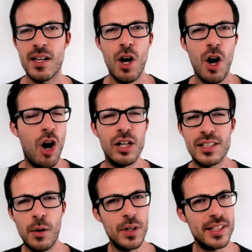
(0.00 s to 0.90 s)
or they
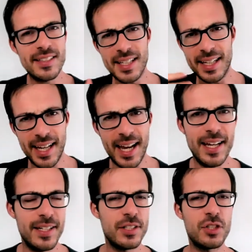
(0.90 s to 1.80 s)
will
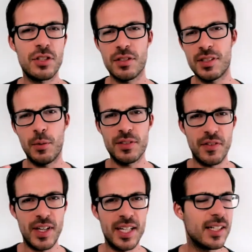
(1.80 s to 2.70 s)
disengage, they will
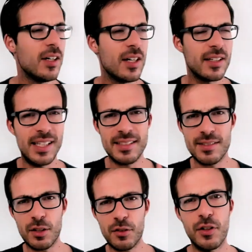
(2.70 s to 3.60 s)
think, that's
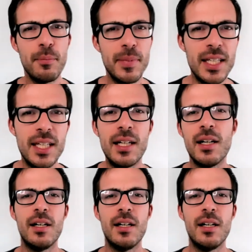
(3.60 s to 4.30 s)
not for me,